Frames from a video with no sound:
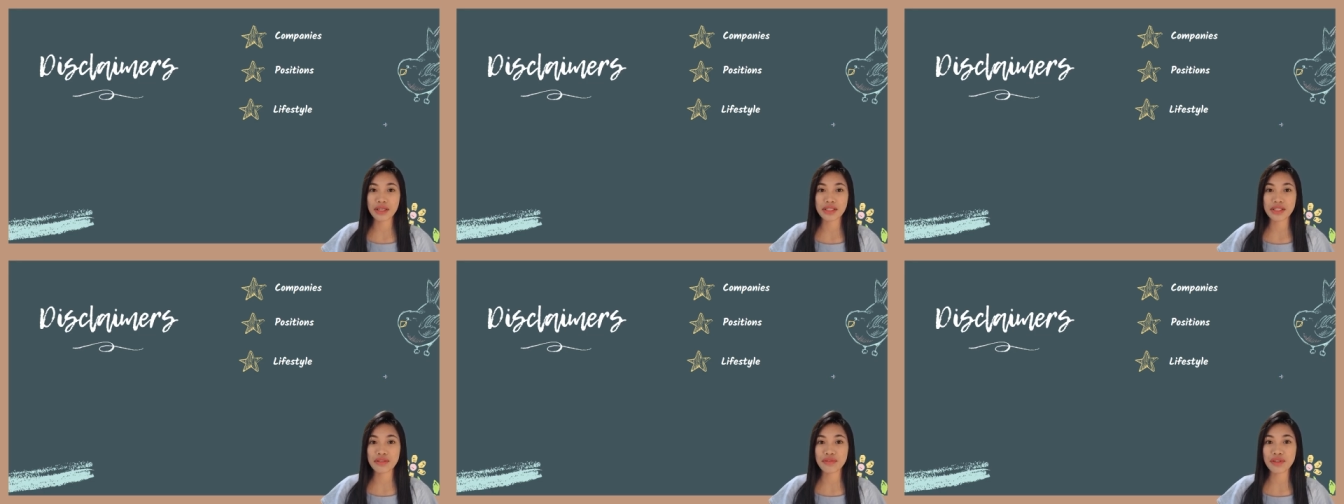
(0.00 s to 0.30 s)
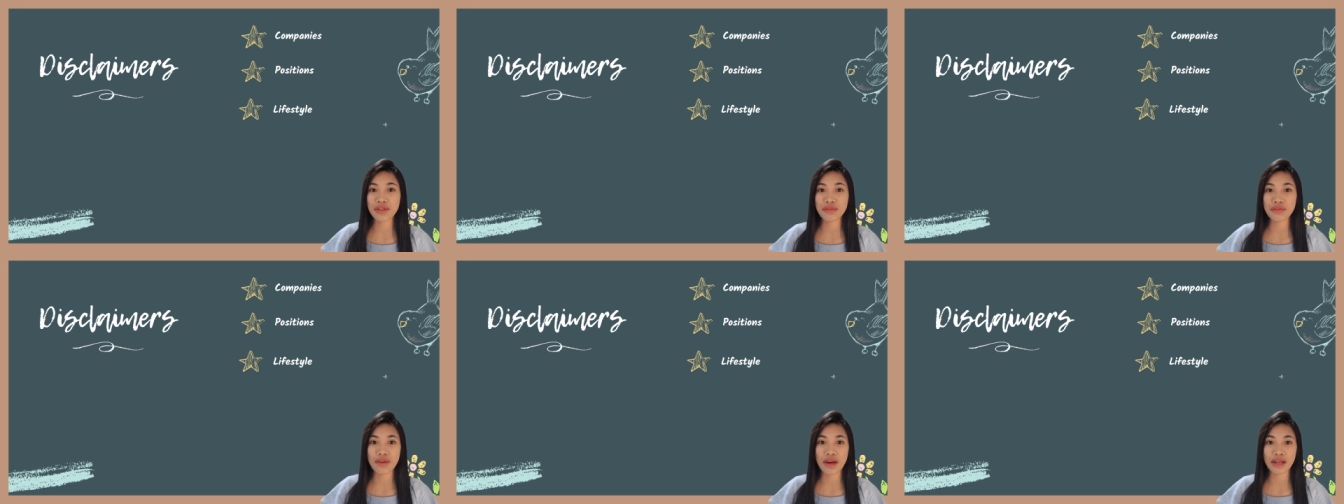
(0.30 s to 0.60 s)
are
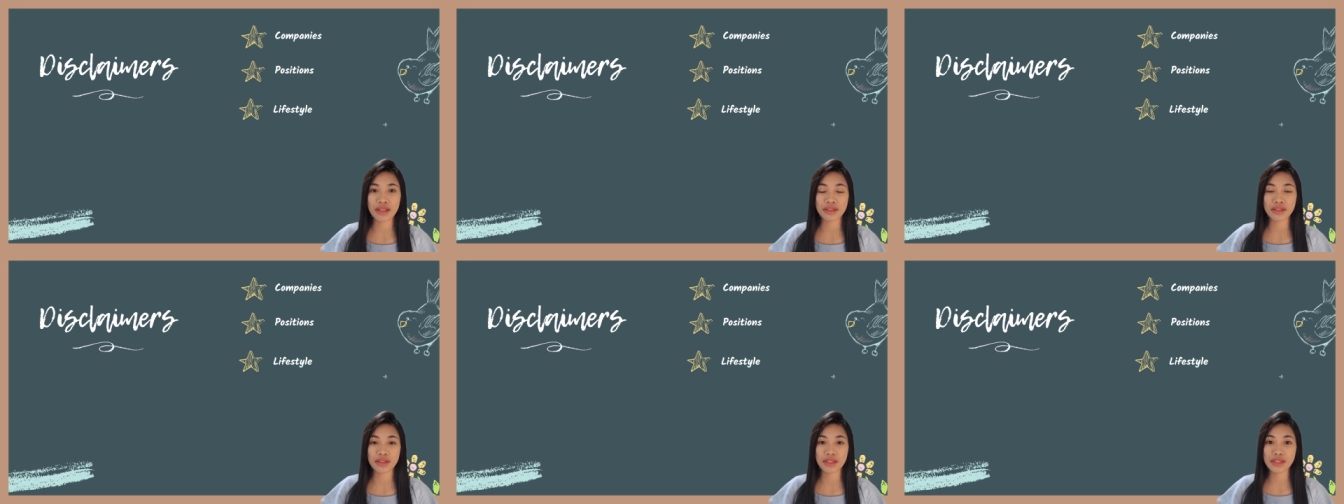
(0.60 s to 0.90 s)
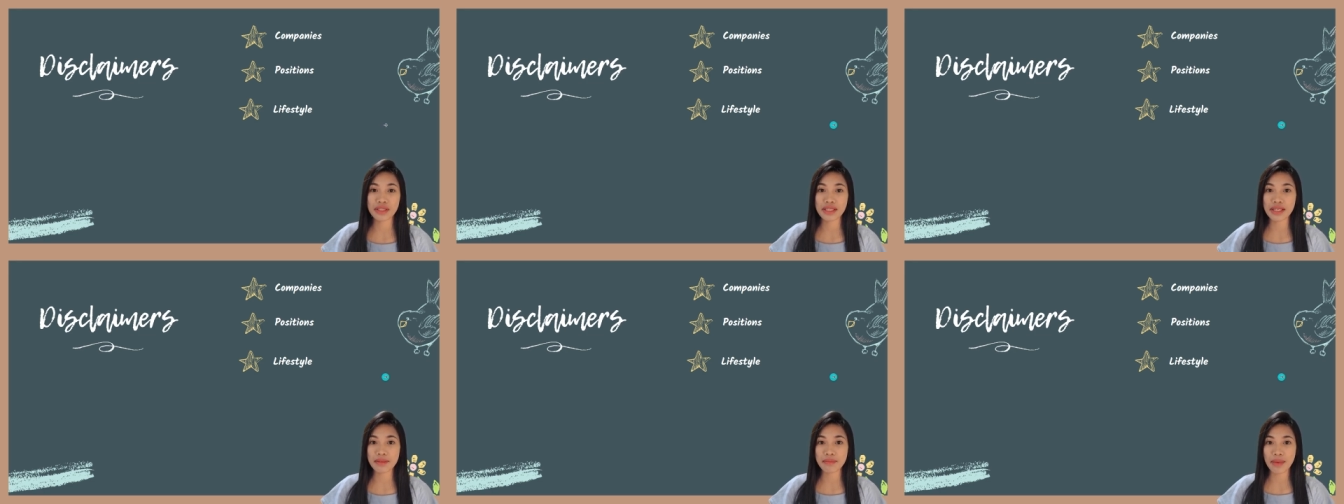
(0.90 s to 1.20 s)
different
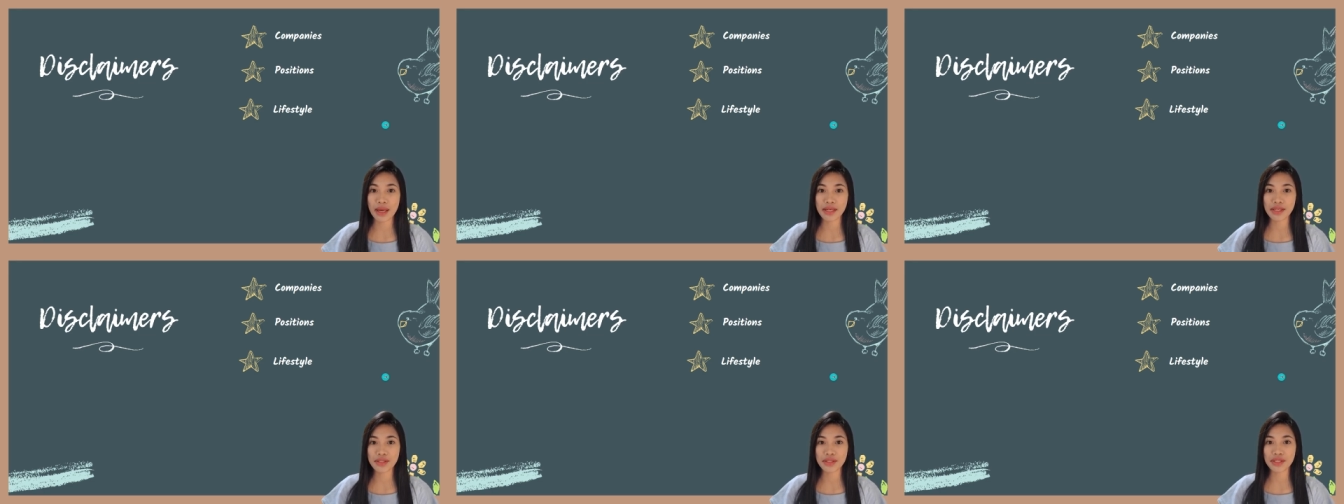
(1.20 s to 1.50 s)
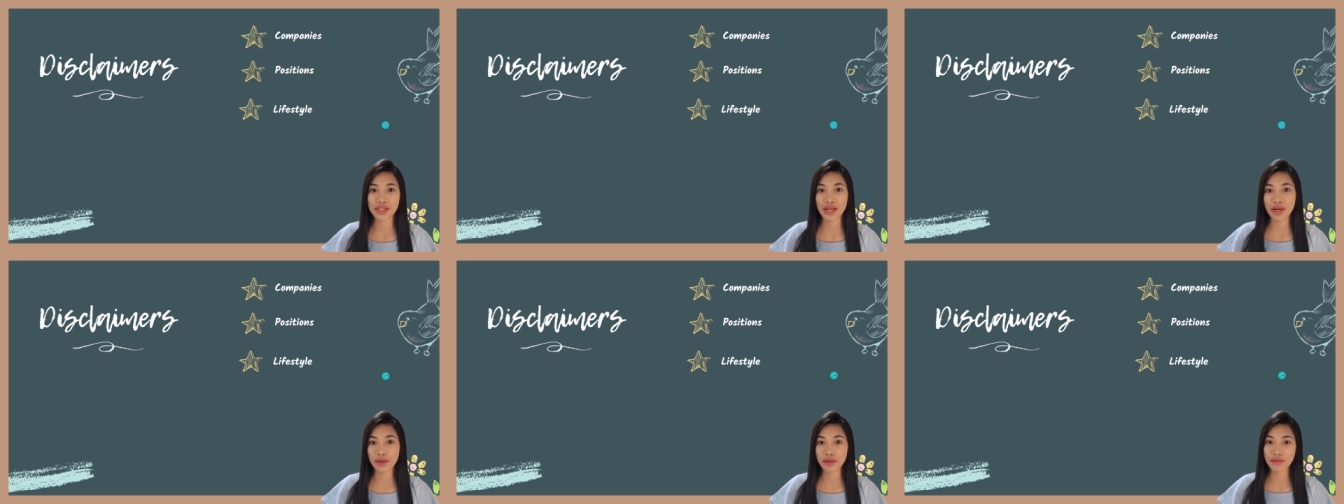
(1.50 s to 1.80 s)
factors in
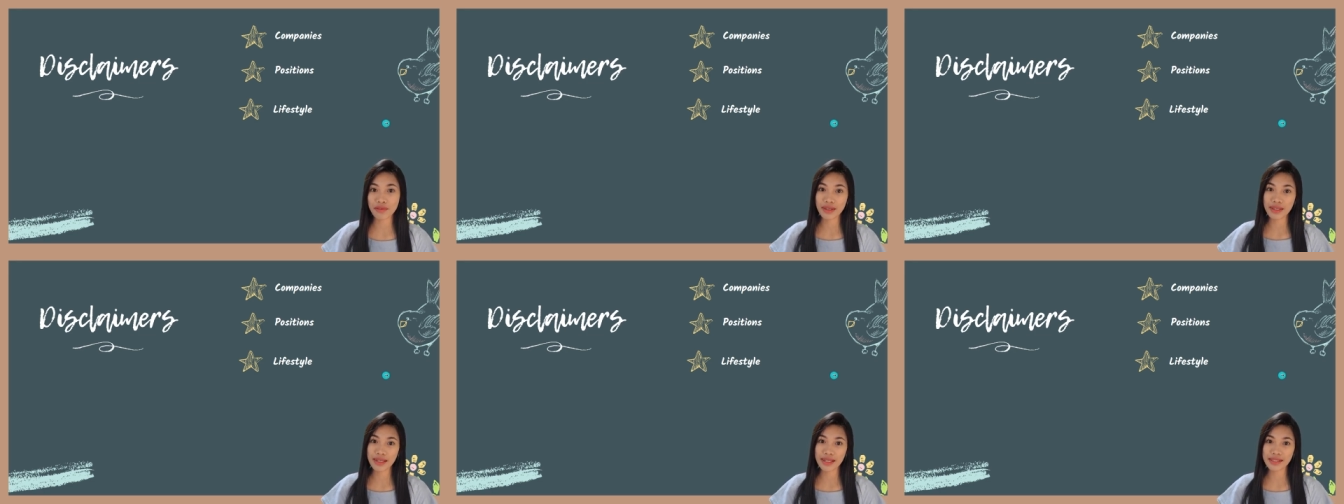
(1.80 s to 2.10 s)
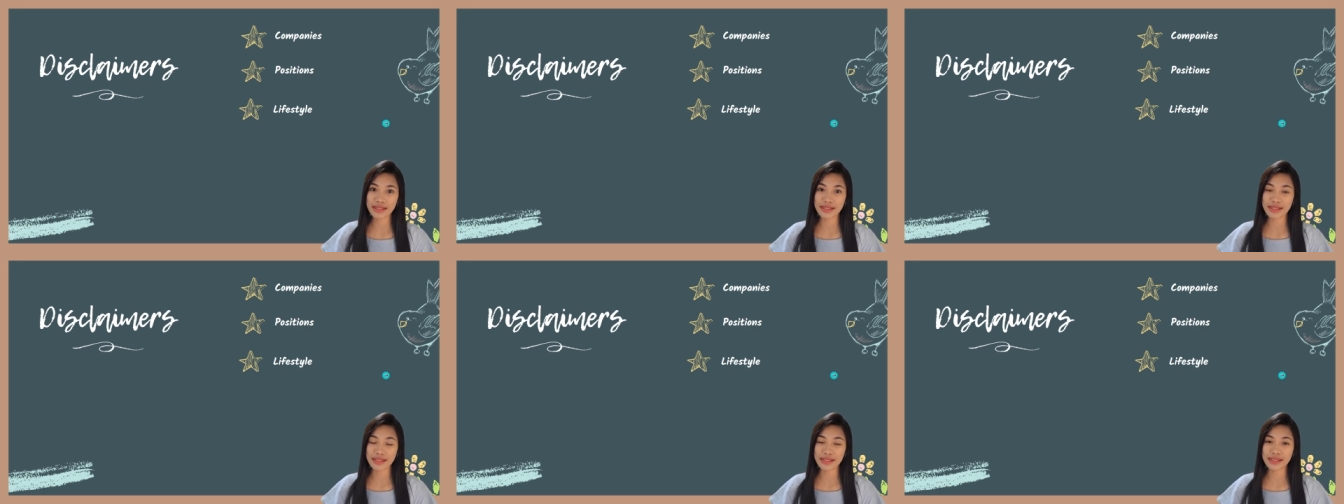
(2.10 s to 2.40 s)
managing our
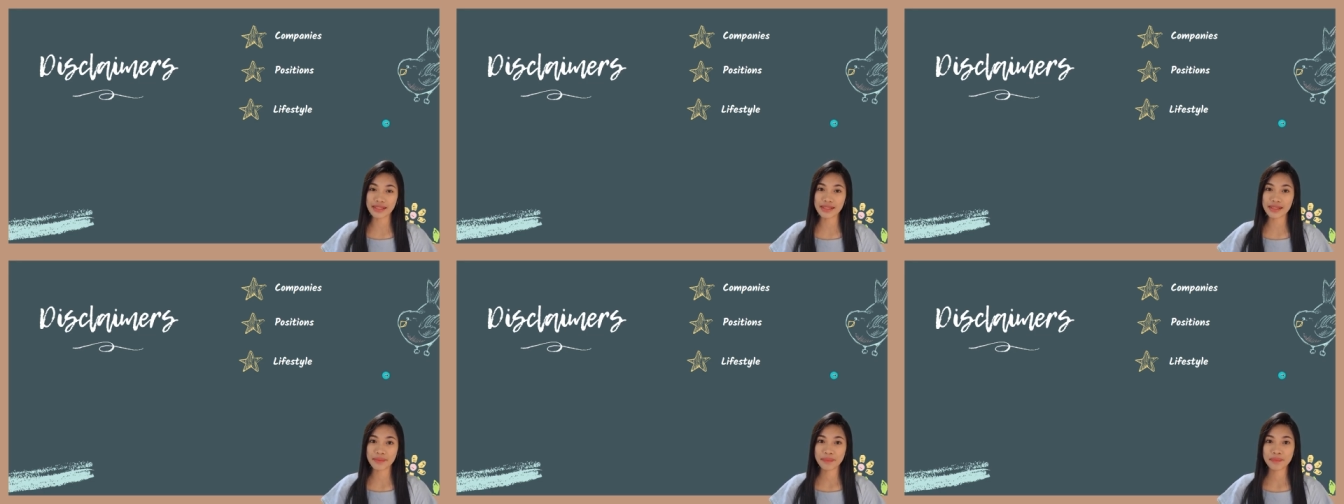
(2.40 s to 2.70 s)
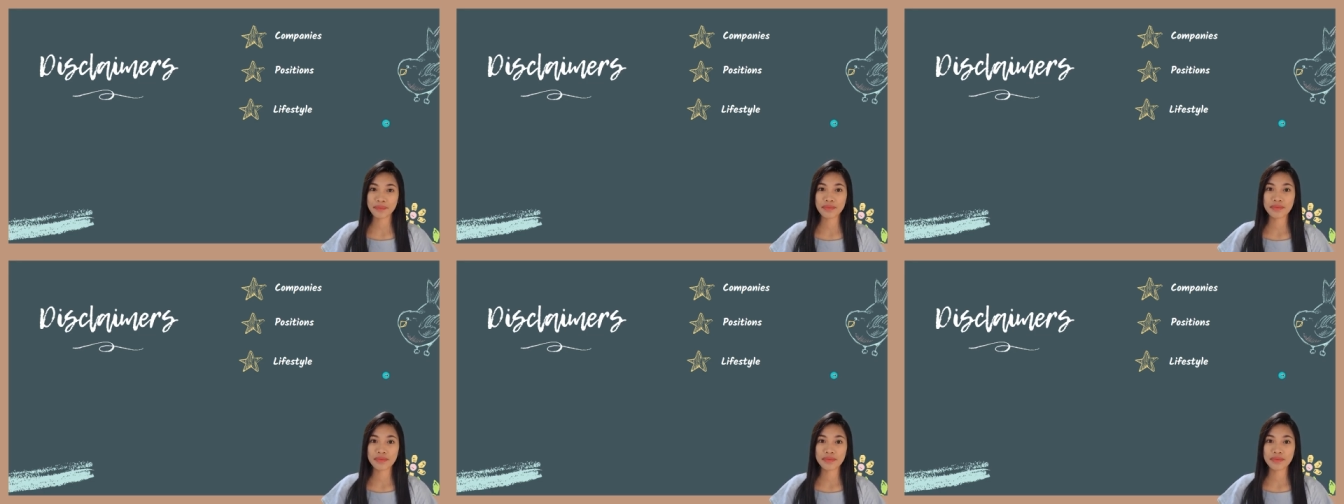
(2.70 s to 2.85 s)
finances.